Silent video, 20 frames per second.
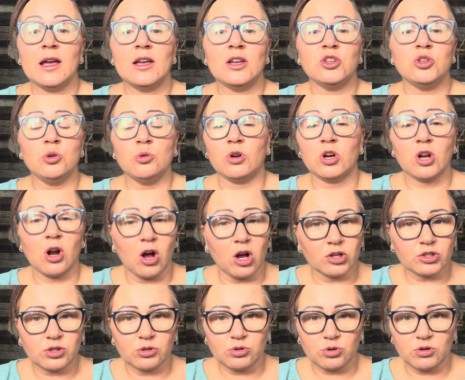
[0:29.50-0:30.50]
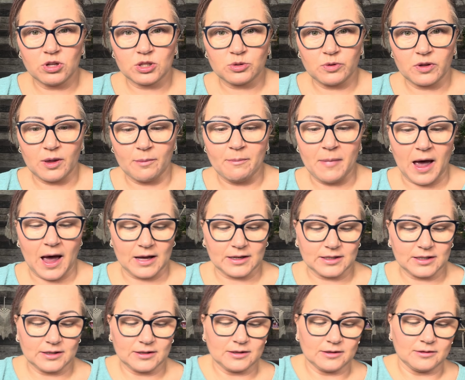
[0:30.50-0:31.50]
You could also do this with a matte.
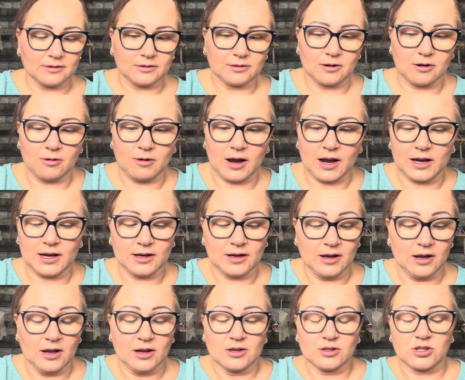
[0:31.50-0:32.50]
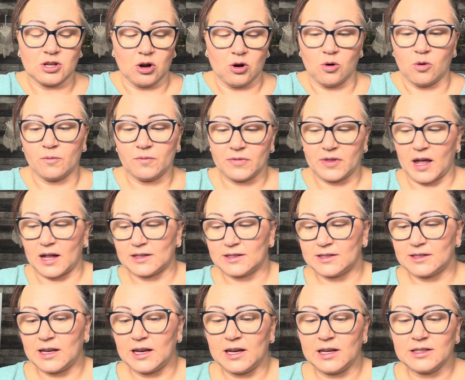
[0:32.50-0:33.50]
Okay, so that's
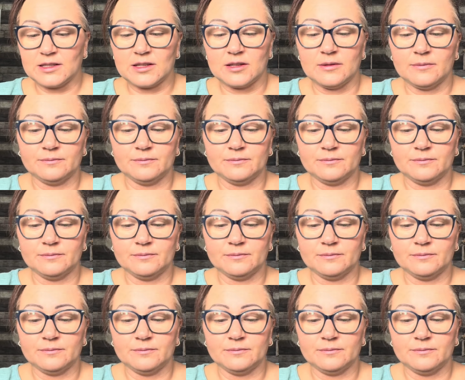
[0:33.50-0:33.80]
Saint.